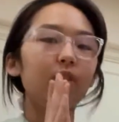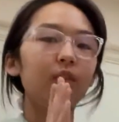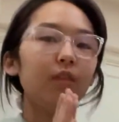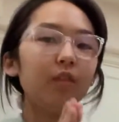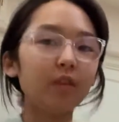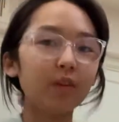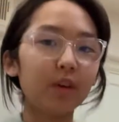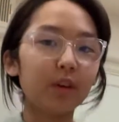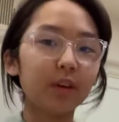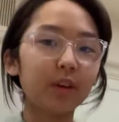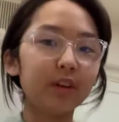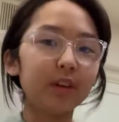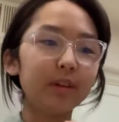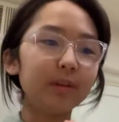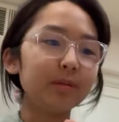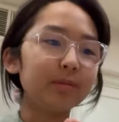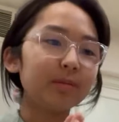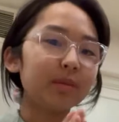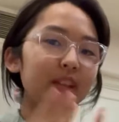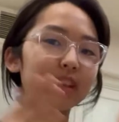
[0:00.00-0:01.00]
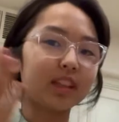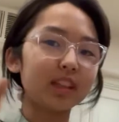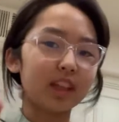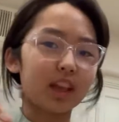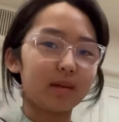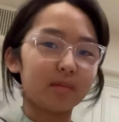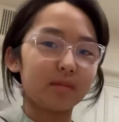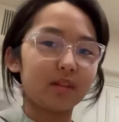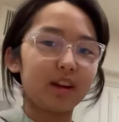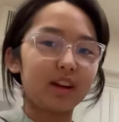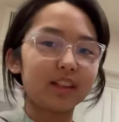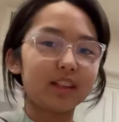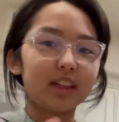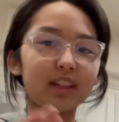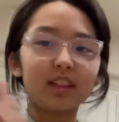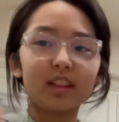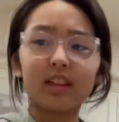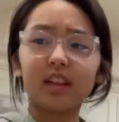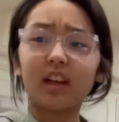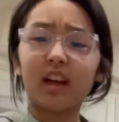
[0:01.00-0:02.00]
for this chem project,
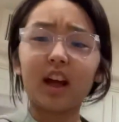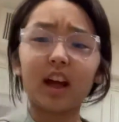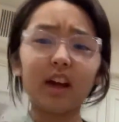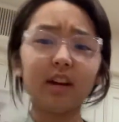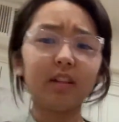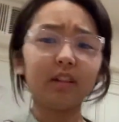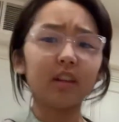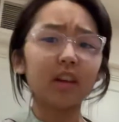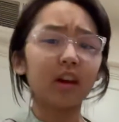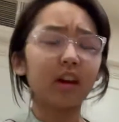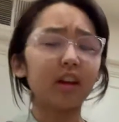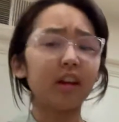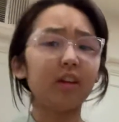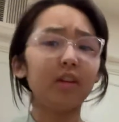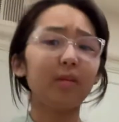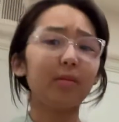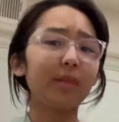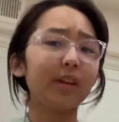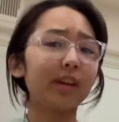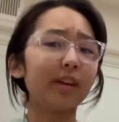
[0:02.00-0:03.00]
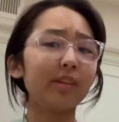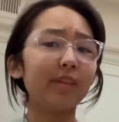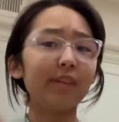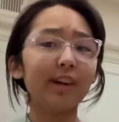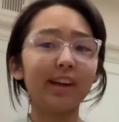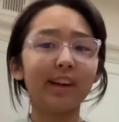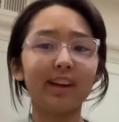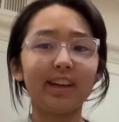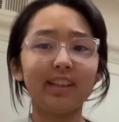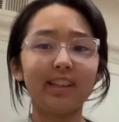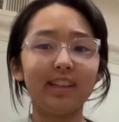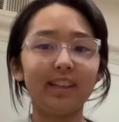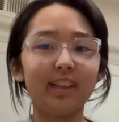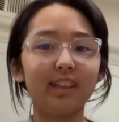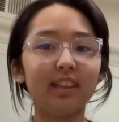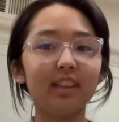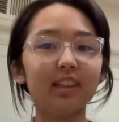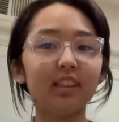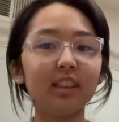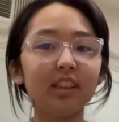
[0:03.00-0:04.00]
I thought it would be a great
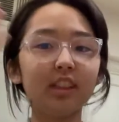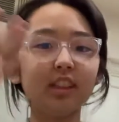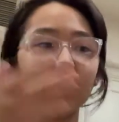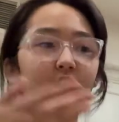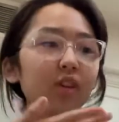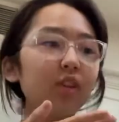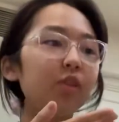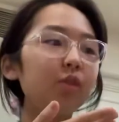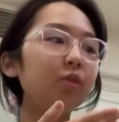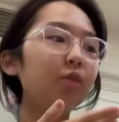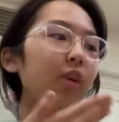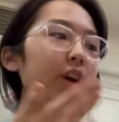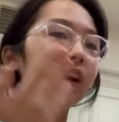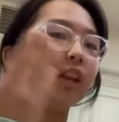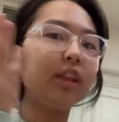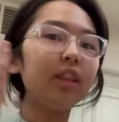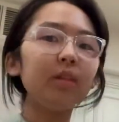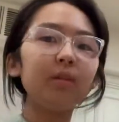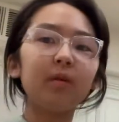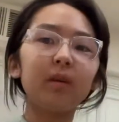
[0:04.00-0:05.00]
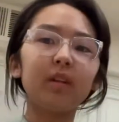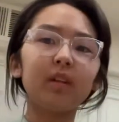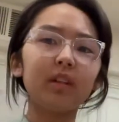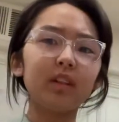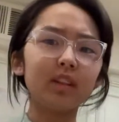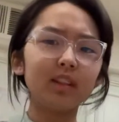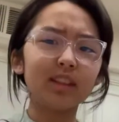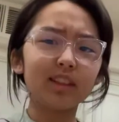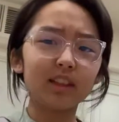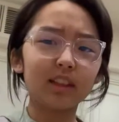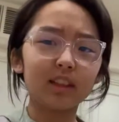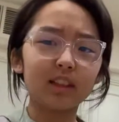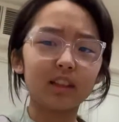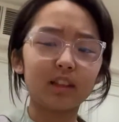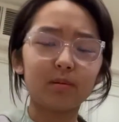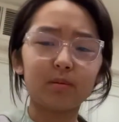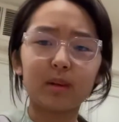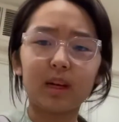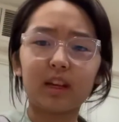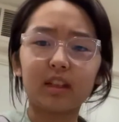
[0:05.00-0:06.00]
idea to show what in the world a
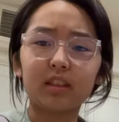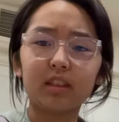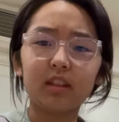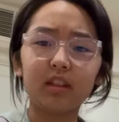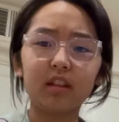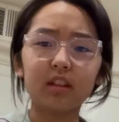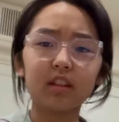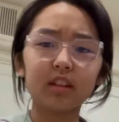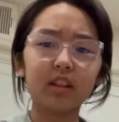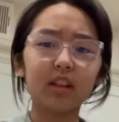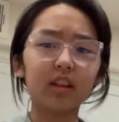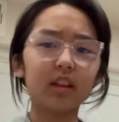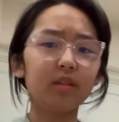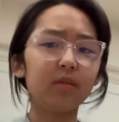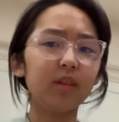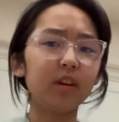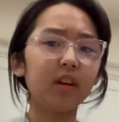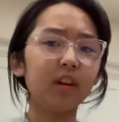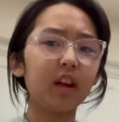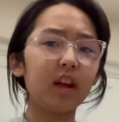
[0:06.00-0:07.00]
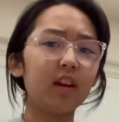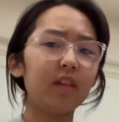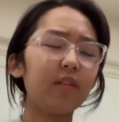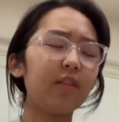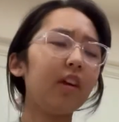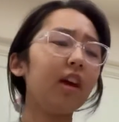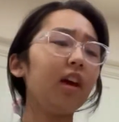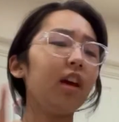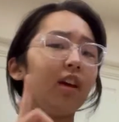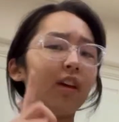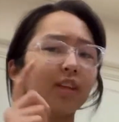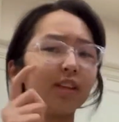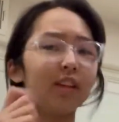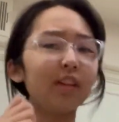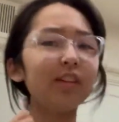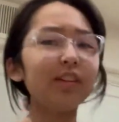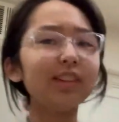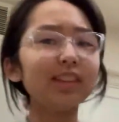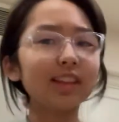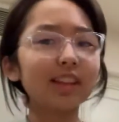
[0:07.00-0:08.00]
synthesis reaction looks like in real life.
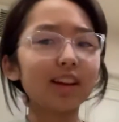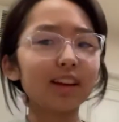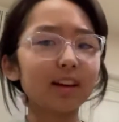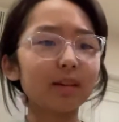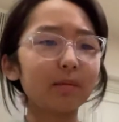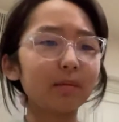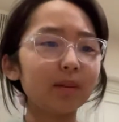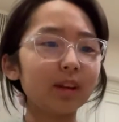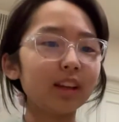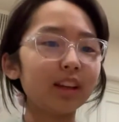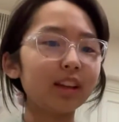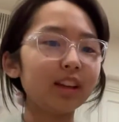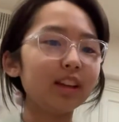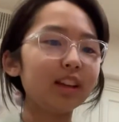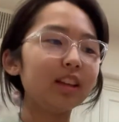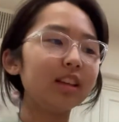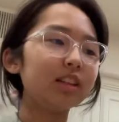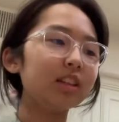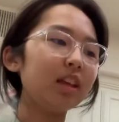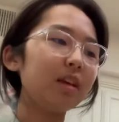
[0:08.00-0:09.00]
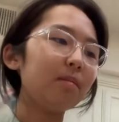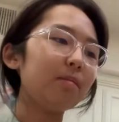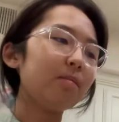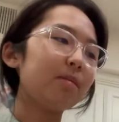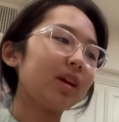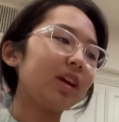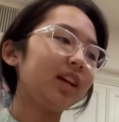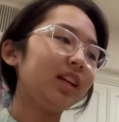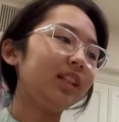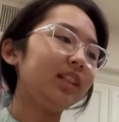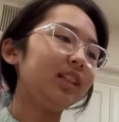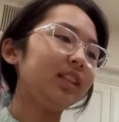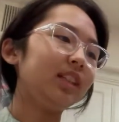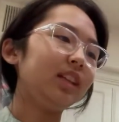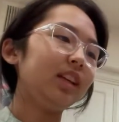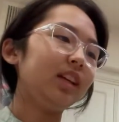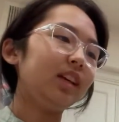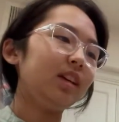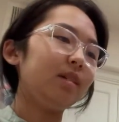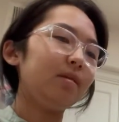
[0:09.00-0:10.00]
Though it's not completely the same because,
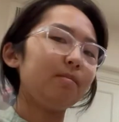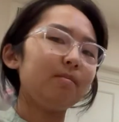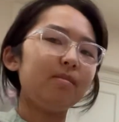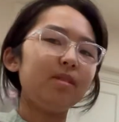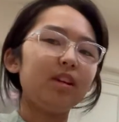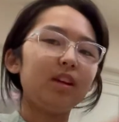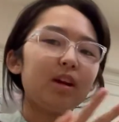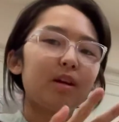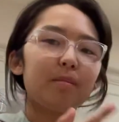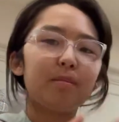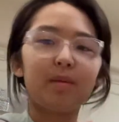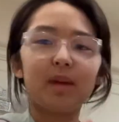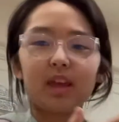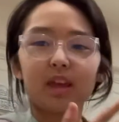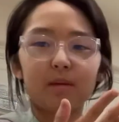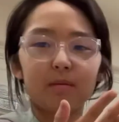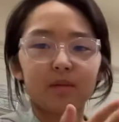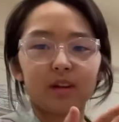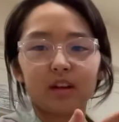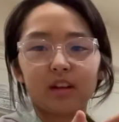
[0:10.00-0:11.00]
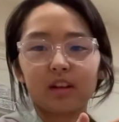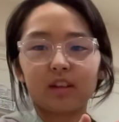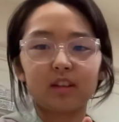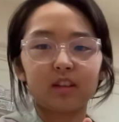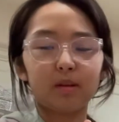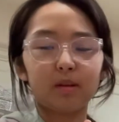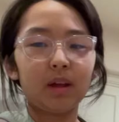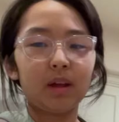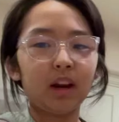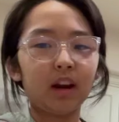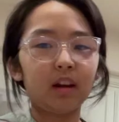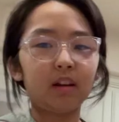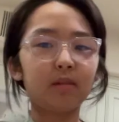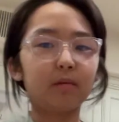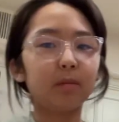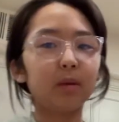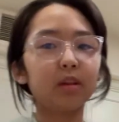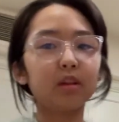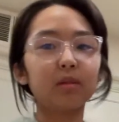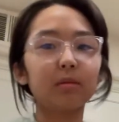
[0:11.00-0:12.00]
you know, baking products are out of
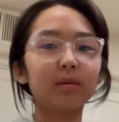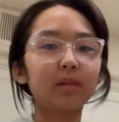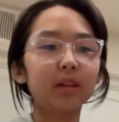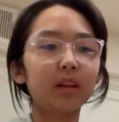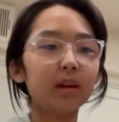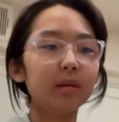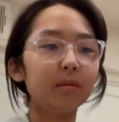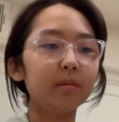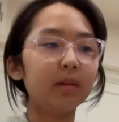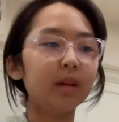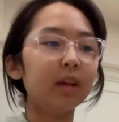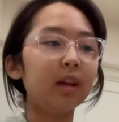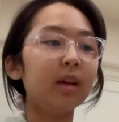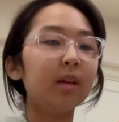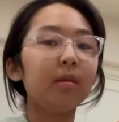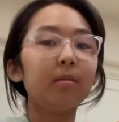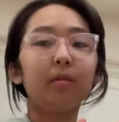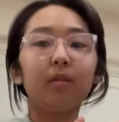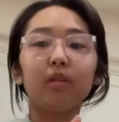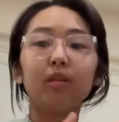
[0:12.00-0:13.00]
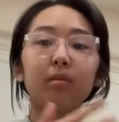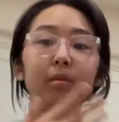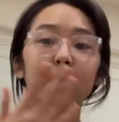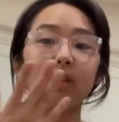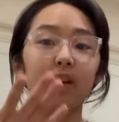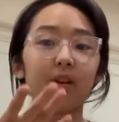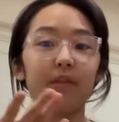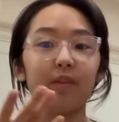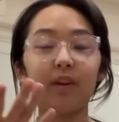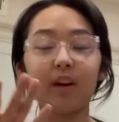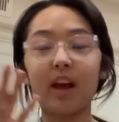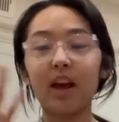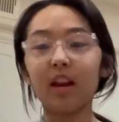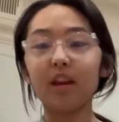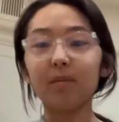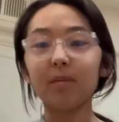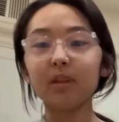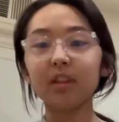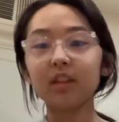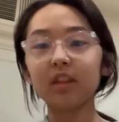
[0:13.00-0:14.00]
multiple different
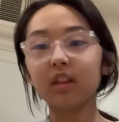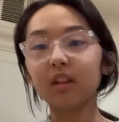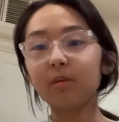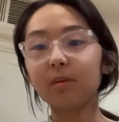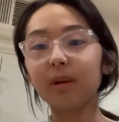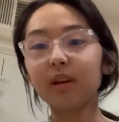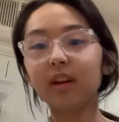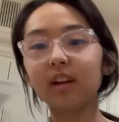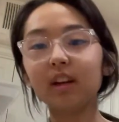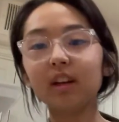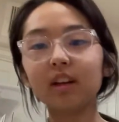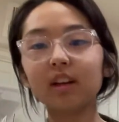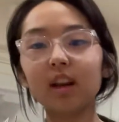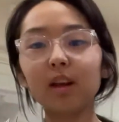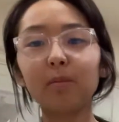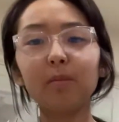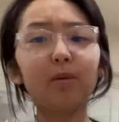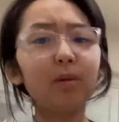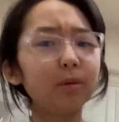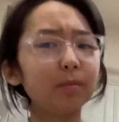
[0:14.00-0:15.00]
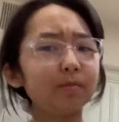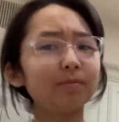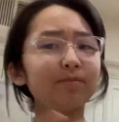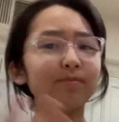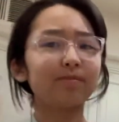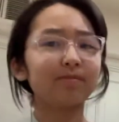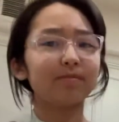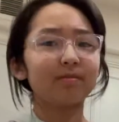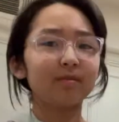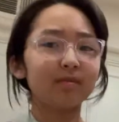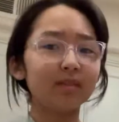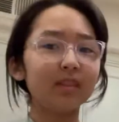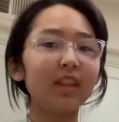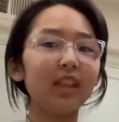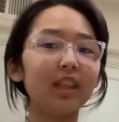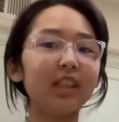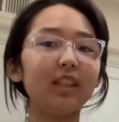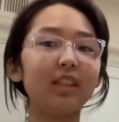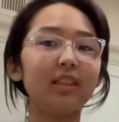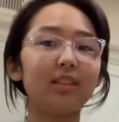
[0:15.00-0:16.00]
elements on the periodic table.
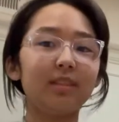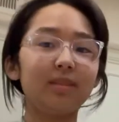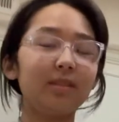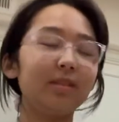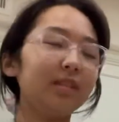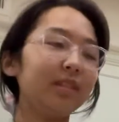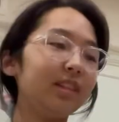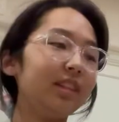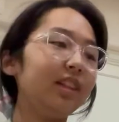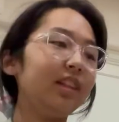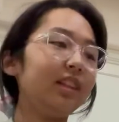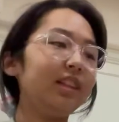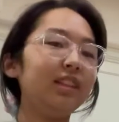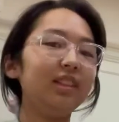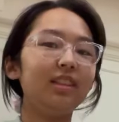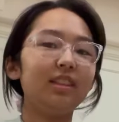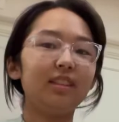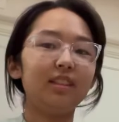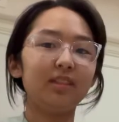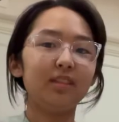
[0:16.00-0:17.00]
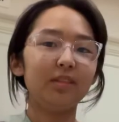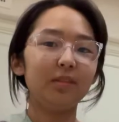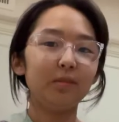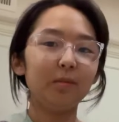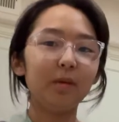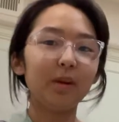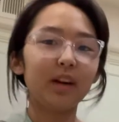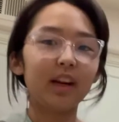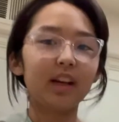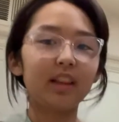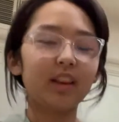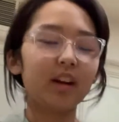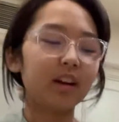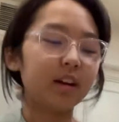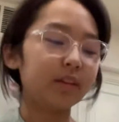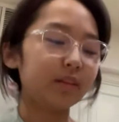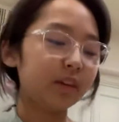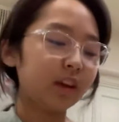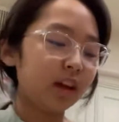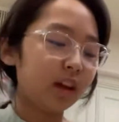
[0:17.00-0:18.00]
This is what I thought
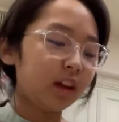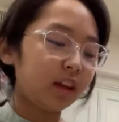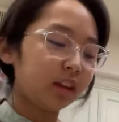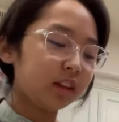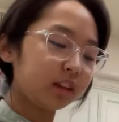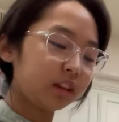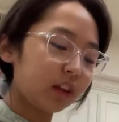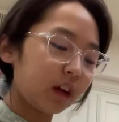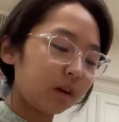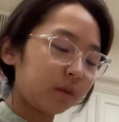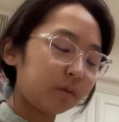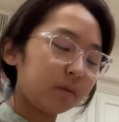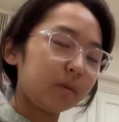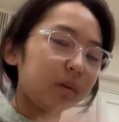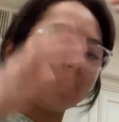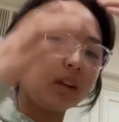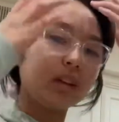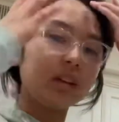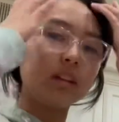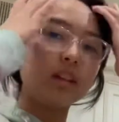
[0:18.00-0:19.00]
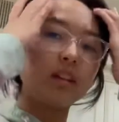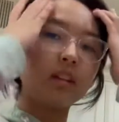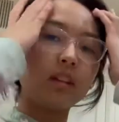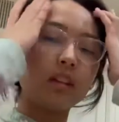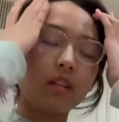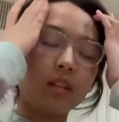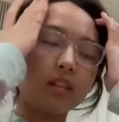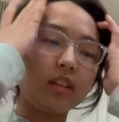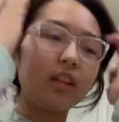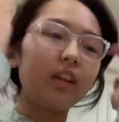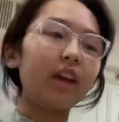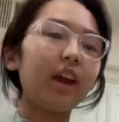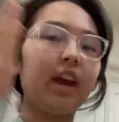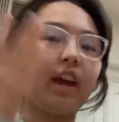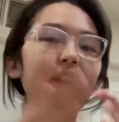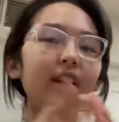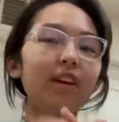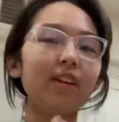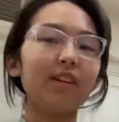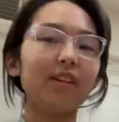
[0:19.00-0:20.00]
of. So,
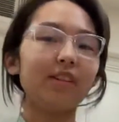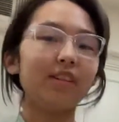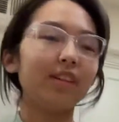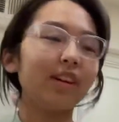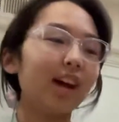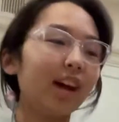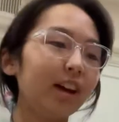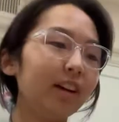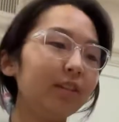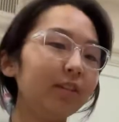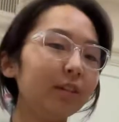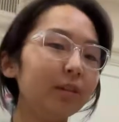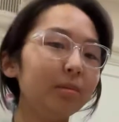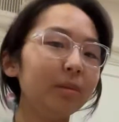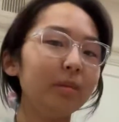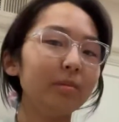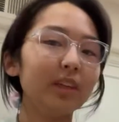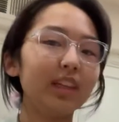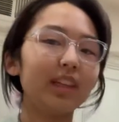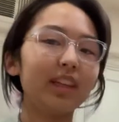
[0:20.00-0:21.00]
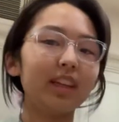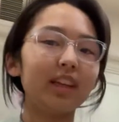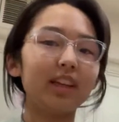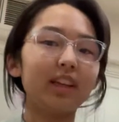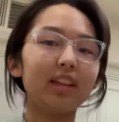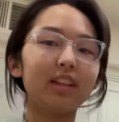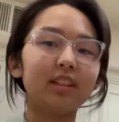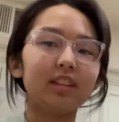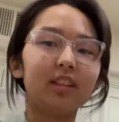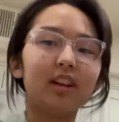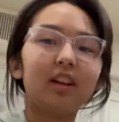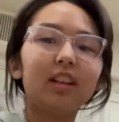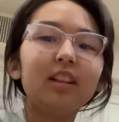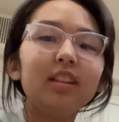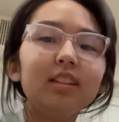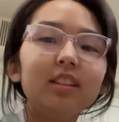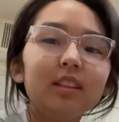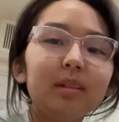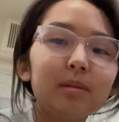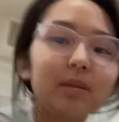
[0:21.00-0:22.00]
today I will be making
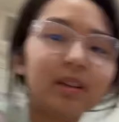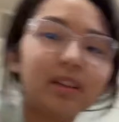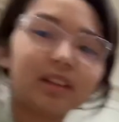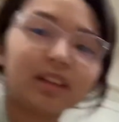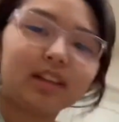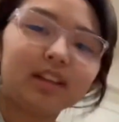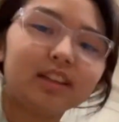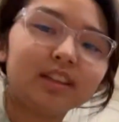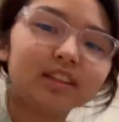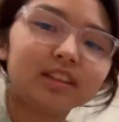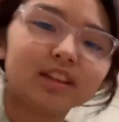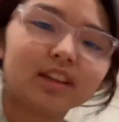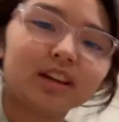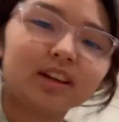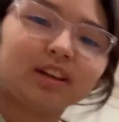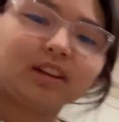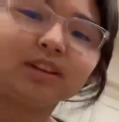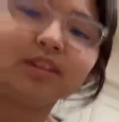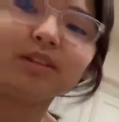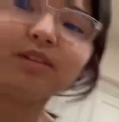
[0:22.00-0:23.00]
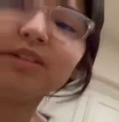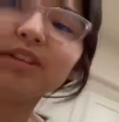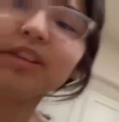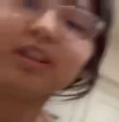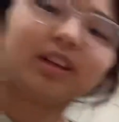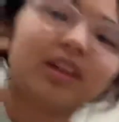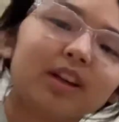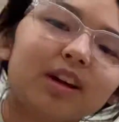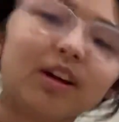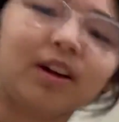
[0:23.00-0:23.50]
chocolate chip cookies using